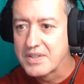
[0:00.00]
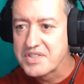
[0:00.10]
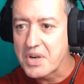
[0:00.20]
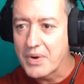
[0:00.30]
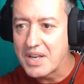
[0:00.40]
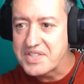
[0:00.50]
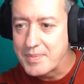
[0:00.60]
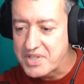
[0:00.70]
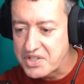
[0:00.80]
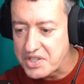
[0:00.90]
Sorry, I
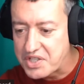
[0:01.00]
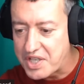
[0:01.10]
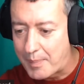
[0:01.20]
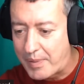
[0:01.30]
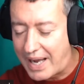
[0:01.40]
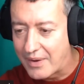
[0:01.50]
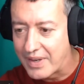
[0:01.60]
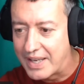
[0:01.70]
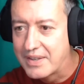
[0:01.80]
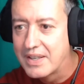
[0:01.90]
seem to just jump out
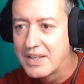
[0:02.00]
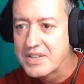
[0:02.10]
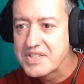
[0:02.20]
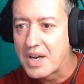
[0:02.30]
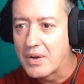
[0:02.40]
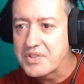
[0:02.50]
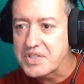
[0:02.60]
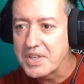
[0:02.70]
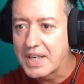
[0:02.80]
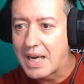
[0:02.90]
then. So
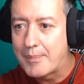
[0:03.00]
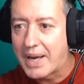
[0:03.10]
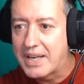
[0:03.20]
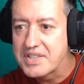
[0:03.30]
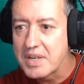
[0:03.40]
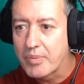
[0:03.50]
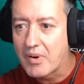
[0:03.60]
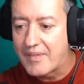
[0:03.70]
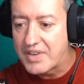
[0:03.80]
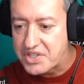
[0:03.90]
just going to come back into the
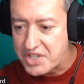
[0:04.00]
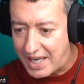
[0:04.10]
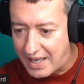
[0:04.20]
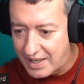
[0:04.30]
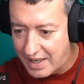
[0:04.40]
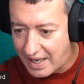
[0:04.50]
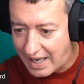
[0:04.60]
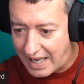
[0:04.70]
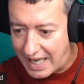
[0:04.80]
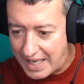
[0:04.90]
private chat
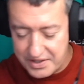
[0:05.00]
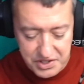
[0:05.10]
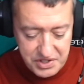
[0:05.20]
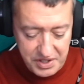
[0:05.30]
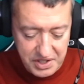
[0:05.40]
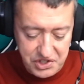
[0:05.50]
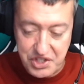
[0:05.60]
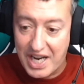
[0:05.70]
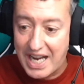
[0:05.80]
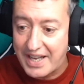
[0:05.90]
and just going to
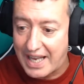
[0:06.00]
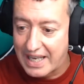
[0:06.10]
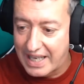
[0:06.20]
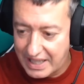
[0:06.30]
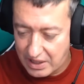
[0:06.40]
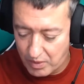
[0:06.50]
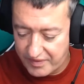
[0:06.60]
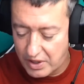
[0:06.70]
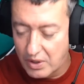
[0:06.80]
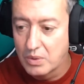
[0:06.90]
share that link with
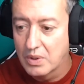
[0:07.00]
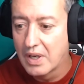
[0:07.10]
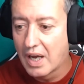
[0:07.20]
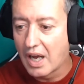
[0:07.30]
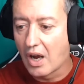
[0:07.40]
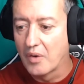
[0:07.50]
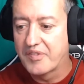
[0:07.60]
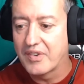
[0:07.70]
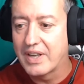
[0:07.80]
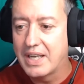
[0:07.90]
you. And
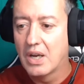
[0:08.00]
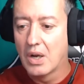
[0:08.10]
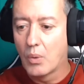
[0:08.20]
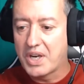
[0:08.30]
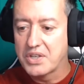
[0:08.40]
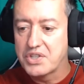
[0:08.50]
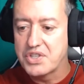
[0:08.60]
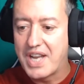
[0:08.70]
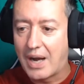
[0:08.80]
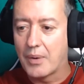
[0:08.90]
hopefully we can
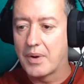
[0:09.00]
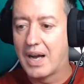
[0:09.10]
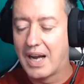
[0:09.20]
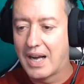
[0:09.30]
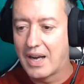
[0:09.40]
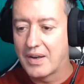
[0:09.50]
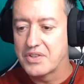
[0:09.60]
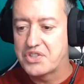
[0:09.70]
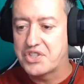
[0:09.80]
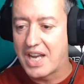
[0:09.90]
now
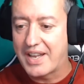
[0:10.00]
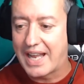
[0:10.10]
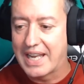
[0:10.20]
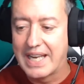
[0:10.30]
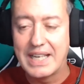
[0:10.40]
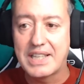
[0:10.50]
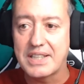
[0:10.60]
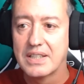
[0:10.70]
share that link.